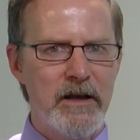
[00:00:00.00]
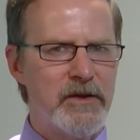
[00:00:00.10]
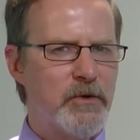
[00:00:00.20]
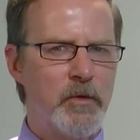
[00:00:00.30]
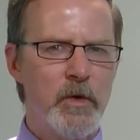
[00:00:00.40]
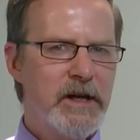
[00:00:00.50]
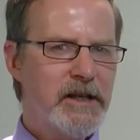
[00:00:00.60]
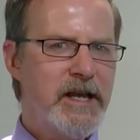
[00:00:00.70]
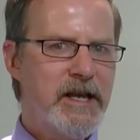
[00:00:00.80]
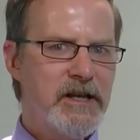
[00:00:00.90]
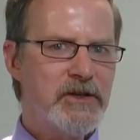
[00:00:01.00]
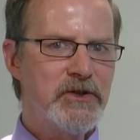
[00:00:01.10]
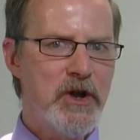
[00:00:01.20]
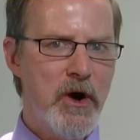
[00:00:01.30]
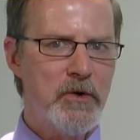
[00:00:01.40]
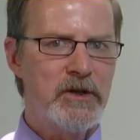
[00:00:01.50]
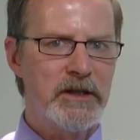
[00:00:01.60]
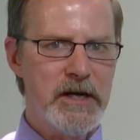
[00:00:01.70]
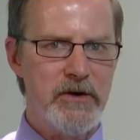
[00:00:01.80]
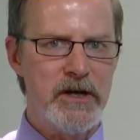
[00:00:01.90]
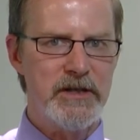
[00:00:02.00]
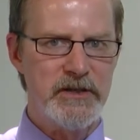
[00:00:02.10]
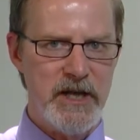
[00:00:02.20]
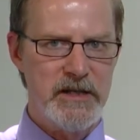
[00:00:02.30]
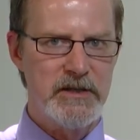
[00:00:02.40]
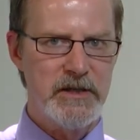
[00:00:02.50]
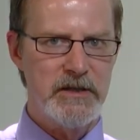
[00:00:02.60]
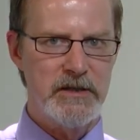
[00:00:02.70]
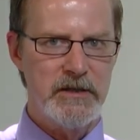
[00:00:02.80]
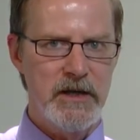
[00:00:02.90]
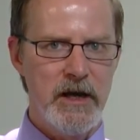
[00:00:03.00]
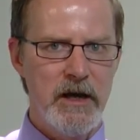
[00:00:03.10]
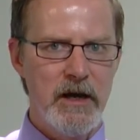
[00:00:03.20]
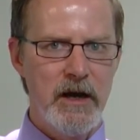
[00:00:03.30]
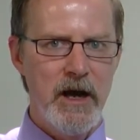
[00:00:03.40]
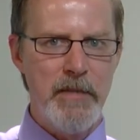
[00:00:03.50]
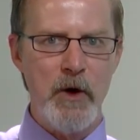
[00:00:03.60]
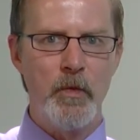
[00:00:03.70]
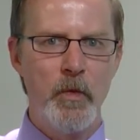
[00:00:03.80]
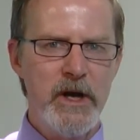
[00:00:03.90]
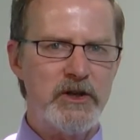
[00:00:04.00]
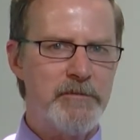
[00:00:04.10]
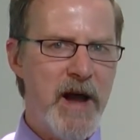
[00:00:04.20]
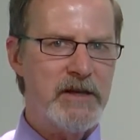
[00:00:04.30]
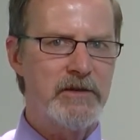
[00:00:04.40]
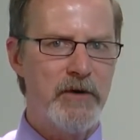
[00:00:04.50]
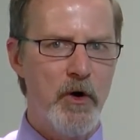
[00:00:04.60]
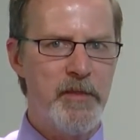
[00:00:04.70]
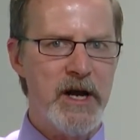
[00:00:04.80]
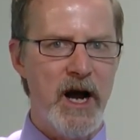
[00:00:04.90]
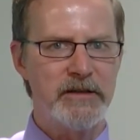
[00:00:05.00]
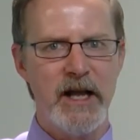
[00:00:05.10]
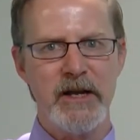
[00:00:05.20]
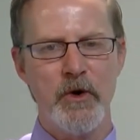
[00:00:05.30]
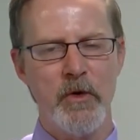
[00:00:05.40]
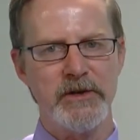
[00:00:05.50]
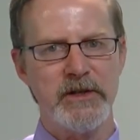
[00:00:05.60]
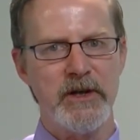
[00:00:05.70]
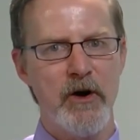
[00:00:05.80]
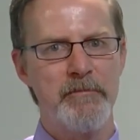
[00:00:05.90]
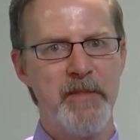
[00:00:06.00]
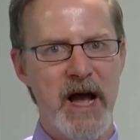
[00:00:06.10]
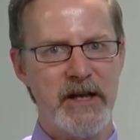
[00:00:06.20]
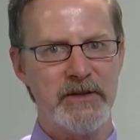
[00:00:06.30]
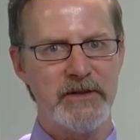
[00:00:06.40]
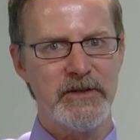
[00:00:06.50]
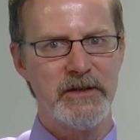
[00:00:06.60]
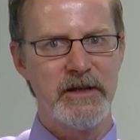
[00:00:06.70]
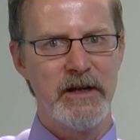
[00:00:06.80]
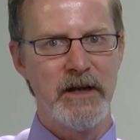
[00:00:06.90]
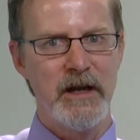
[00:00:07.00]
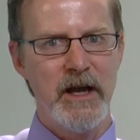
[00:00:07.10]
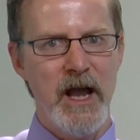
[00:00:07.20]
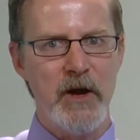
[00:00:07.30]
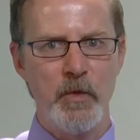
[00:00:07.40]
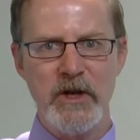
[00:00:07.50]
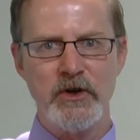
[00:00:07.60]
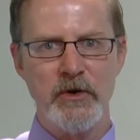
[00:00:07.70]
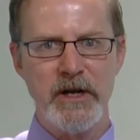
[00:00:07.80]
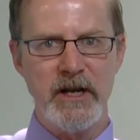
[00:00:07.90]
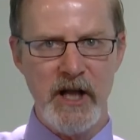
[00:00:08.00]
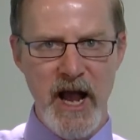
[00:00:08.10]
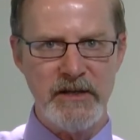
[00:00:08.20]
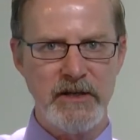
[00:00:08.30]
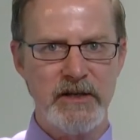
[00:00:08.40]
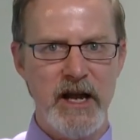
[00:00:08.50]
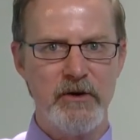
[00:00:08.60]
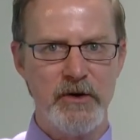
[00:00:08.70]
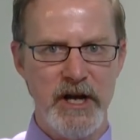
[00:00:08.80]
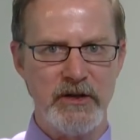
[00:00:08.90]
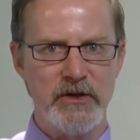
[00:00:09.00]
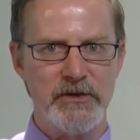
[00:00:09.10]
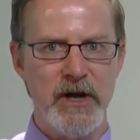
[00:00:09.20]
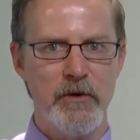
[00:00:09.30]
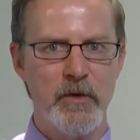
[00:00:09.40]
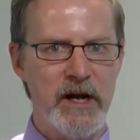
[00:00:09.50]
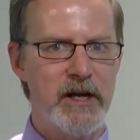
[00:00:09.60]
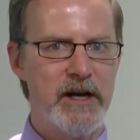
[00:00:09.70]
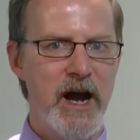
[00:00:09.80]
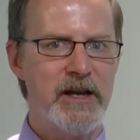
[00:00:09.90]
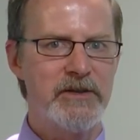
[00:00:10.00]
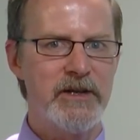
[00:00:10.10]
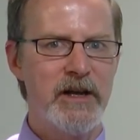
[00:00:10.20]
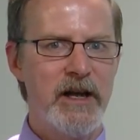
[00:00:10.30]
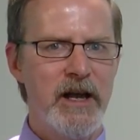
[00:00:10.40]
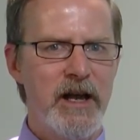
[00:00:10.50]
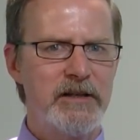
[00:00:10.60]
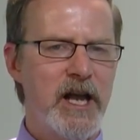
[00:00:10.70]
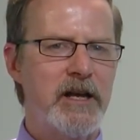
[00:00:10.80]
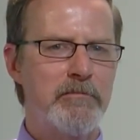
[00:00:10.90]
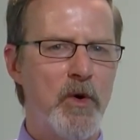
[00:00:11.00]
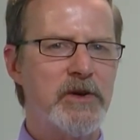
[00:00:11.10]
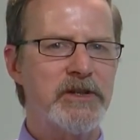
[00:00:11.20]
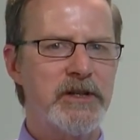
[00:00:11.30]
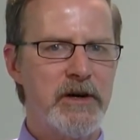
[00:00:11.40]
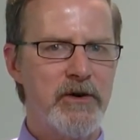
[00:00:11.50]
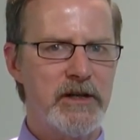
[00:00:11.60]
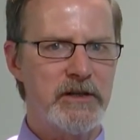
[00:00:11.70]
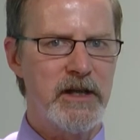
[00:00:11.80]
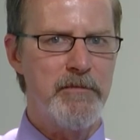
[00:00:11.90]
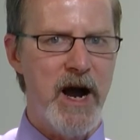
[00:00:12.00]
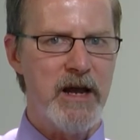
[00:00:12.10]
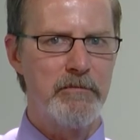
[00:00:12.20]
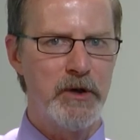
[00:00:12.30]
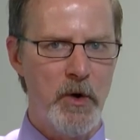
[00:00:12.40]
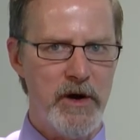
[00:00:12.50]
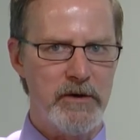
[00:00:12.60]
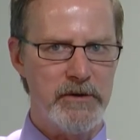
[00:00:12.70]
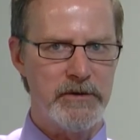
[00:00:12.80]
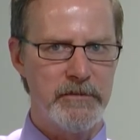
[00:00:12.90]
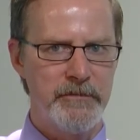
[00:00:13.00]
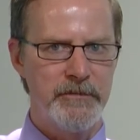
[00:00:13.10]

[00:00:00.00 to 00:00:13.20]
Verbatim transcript: there really is no clear consensus about which massive open online courses are best and which classes and credentials are recognized and taken more seriously by employers.